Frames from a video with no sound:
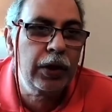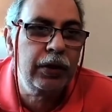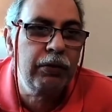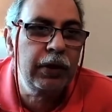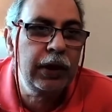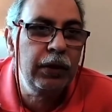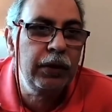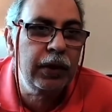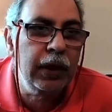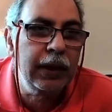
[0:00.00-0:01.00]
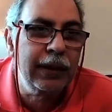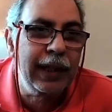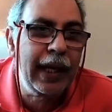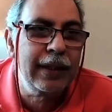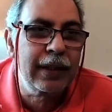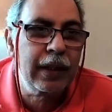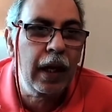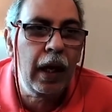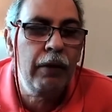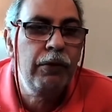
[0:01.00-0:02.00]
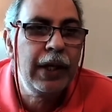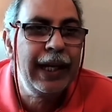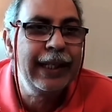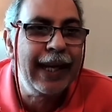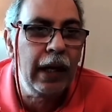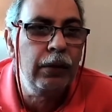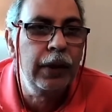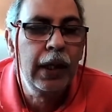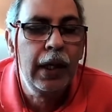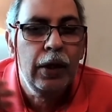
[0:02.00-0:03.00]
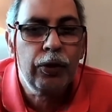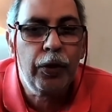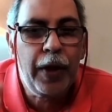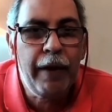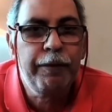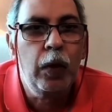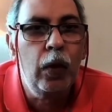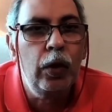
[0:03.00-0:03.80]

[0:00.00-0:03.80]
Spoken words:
is reduced, is sliced really down. So therefore,